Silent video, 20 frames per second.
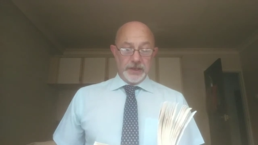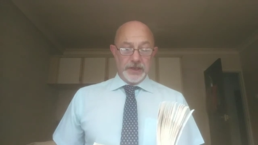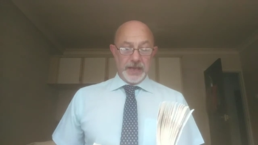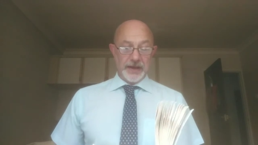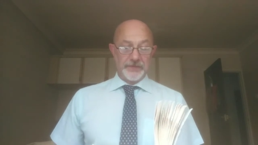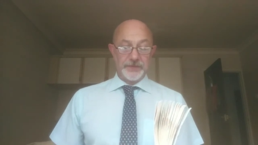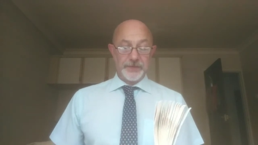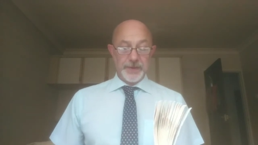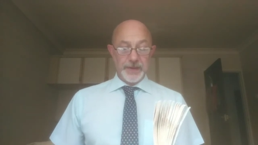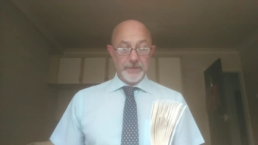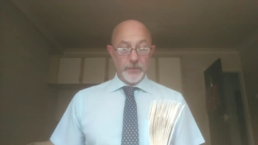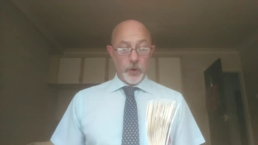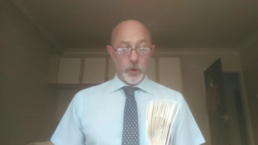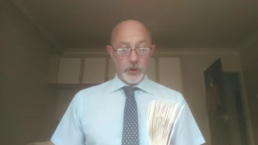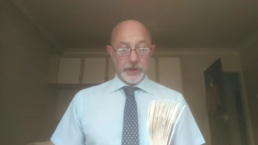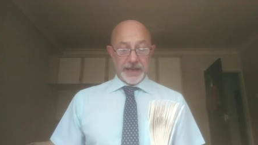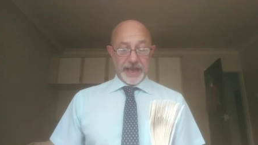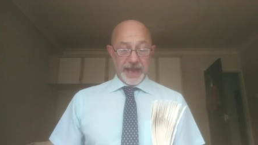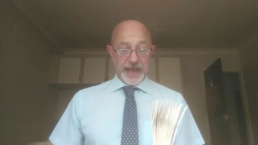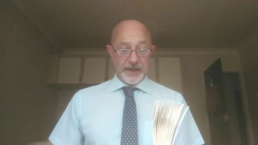You have to be
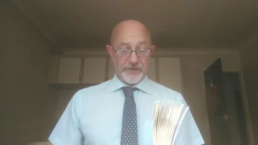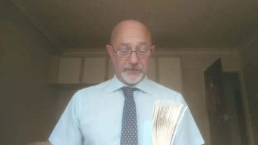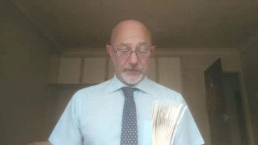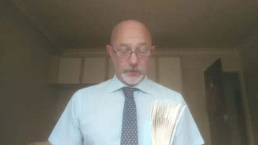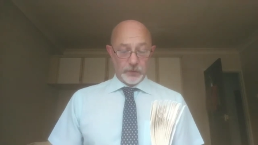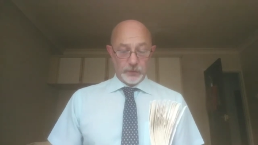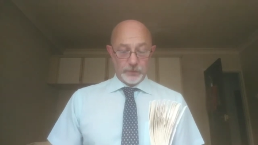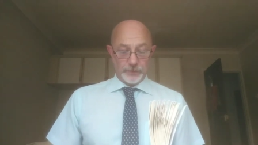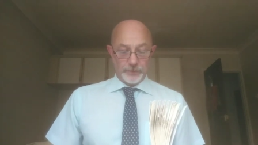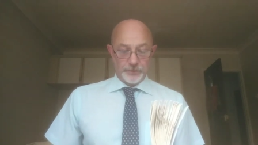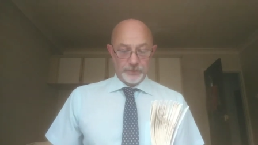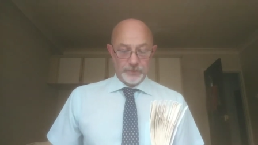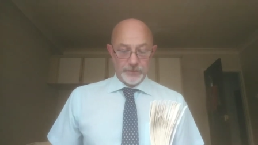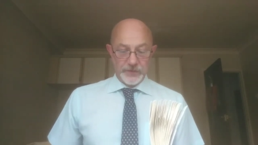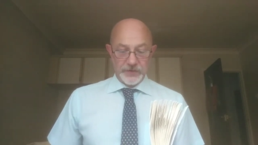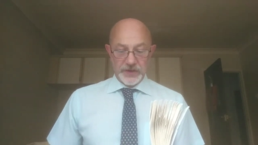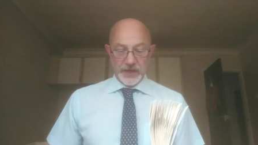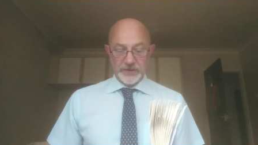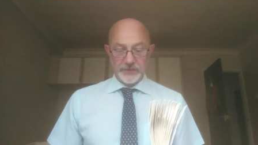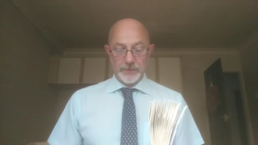more careful,
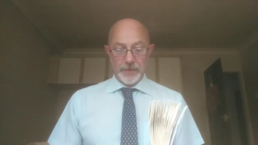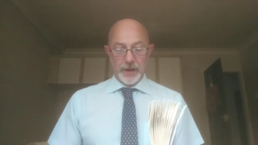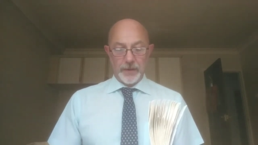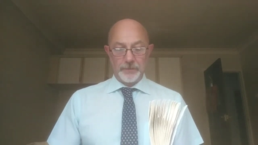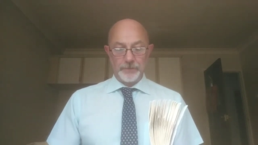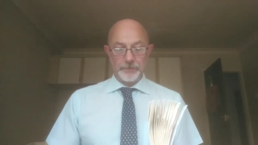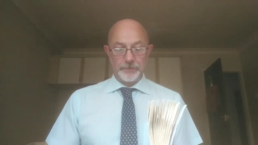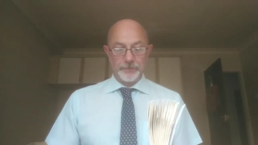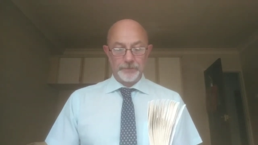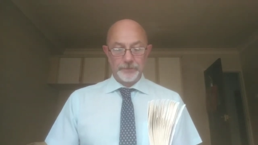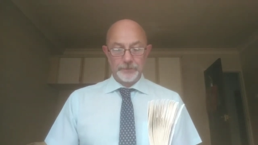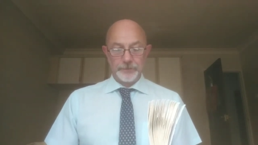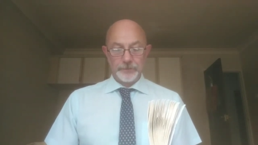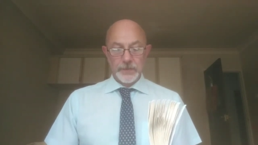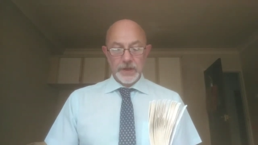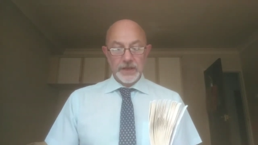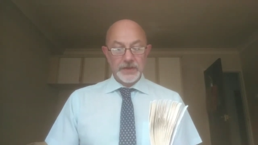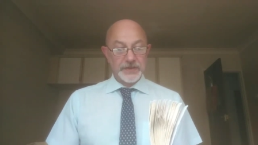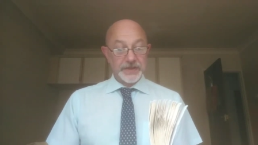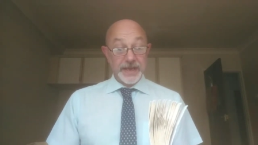says Mum.
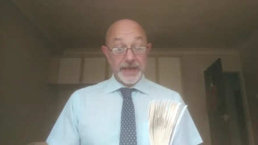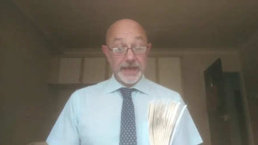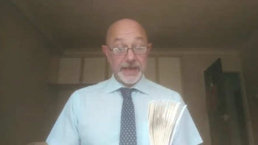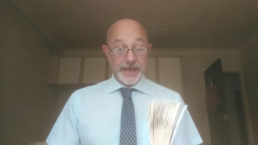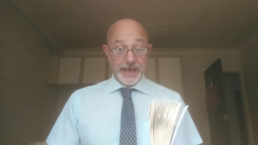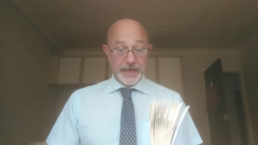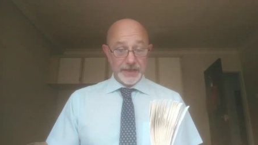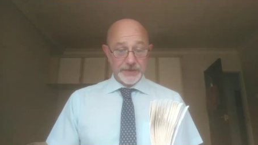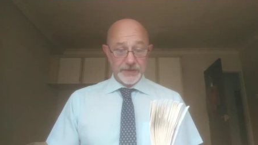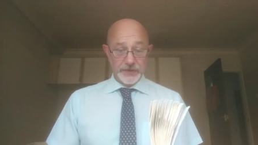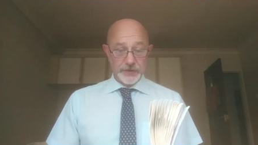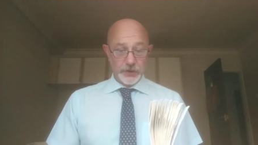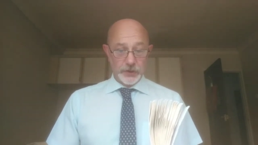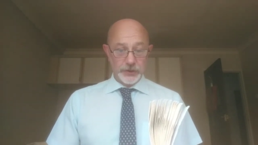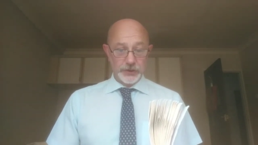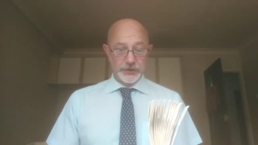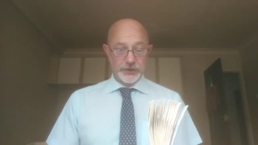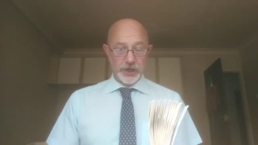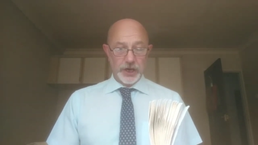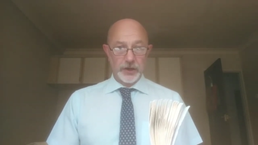Skin cancer's
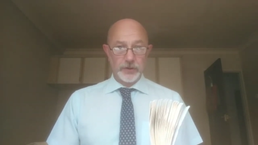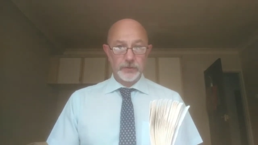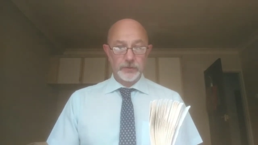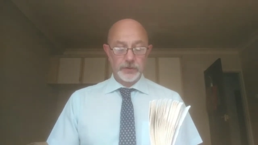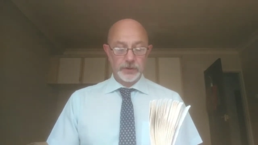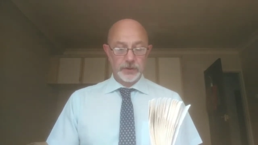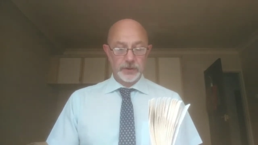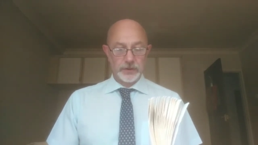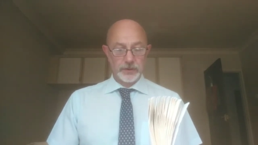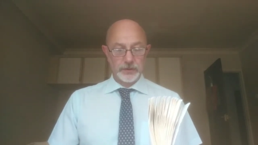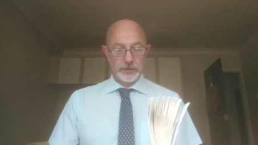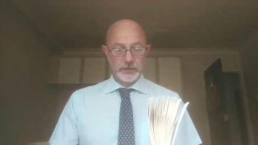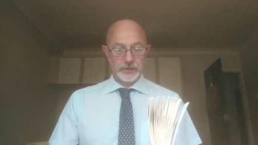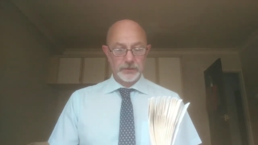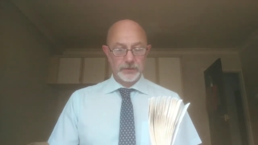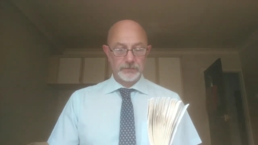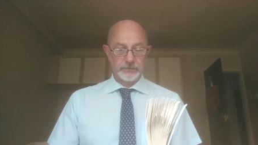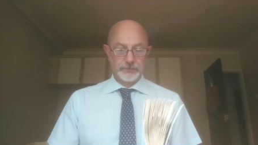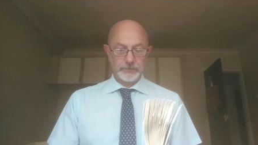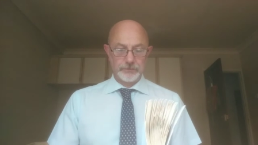not a joke.
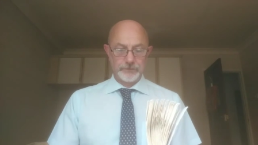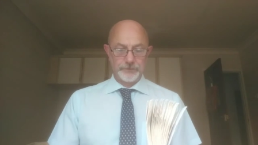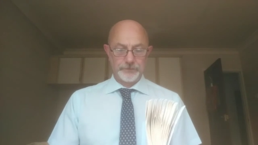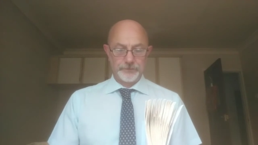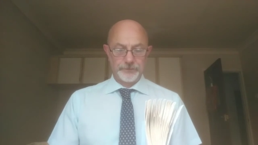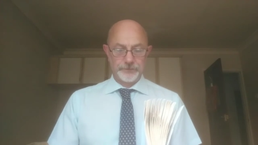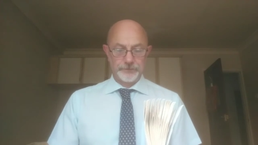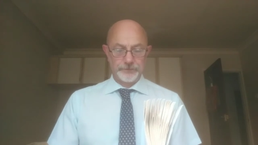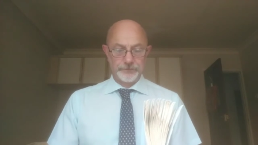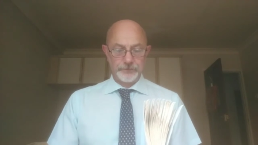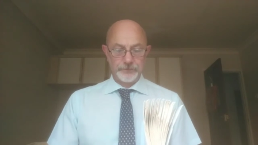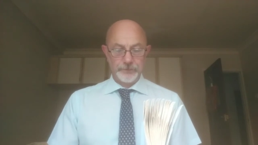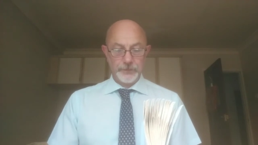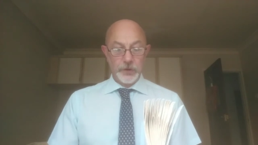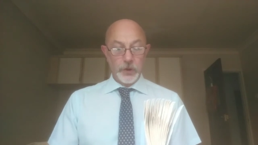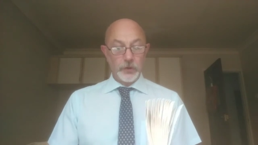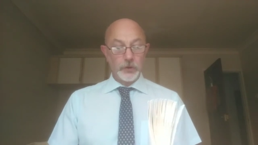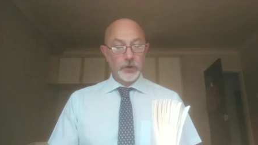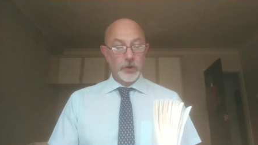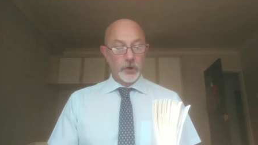
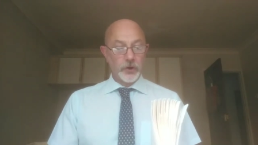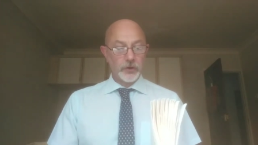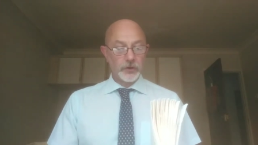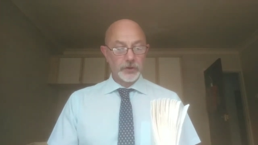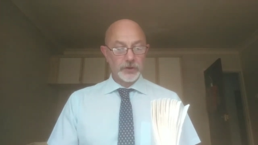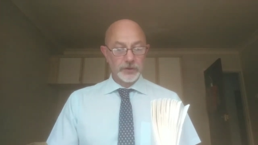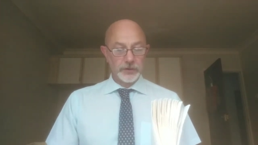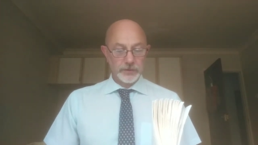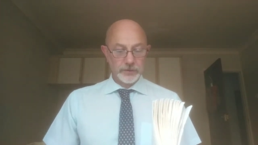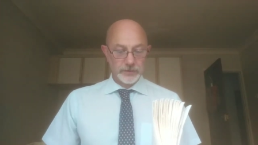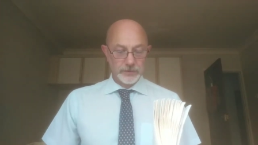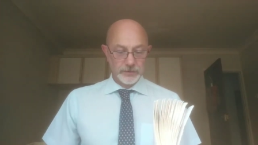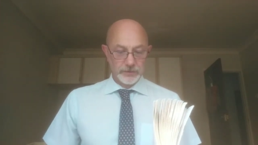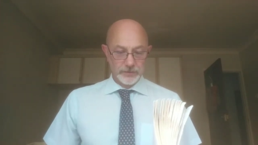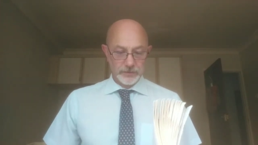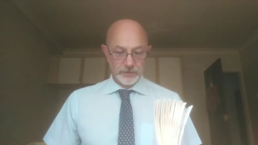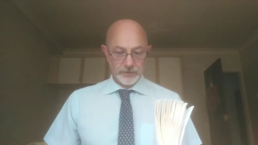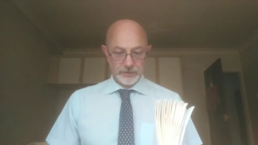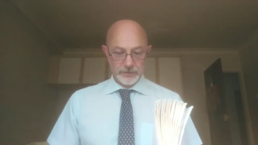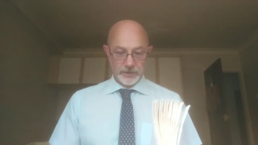Knock, knock,
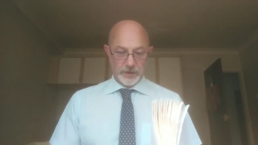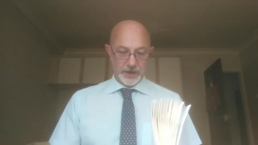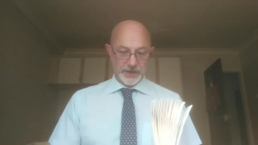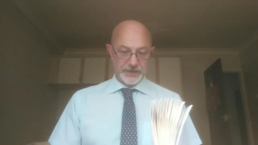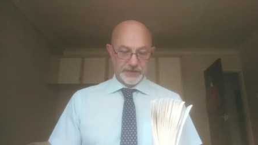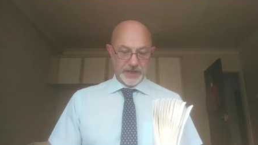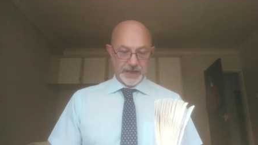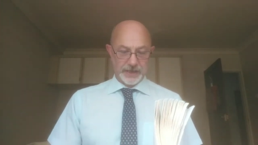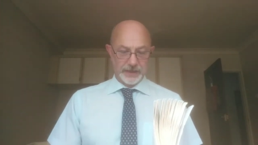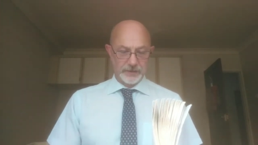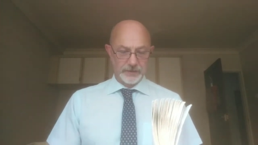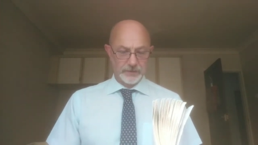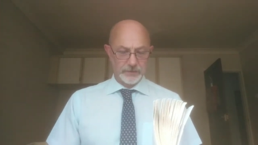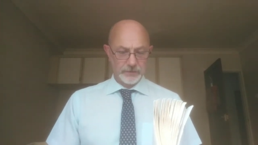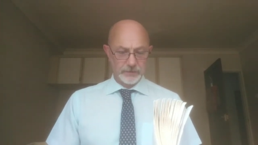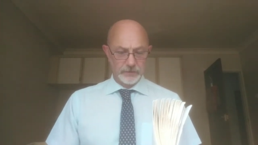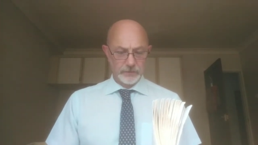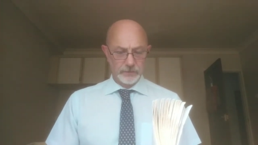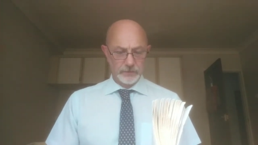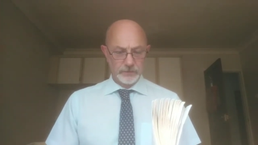I say.
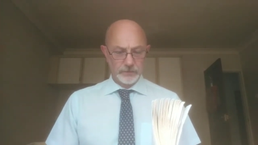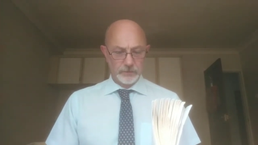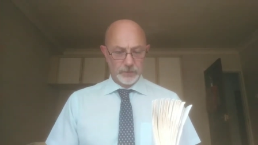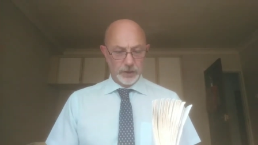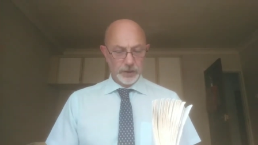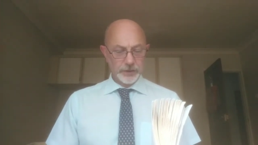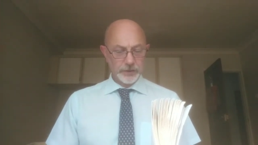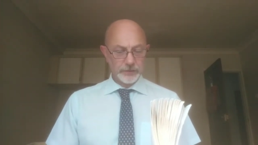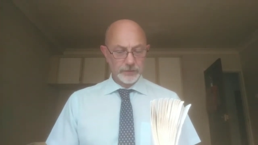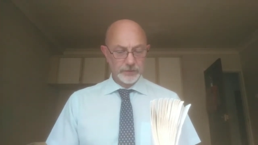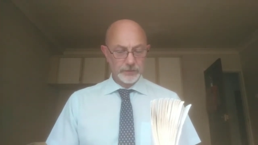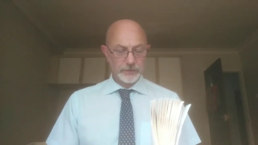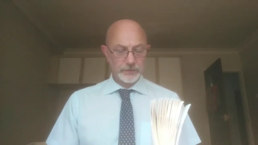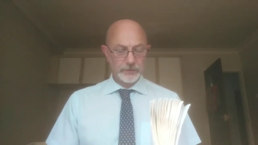What?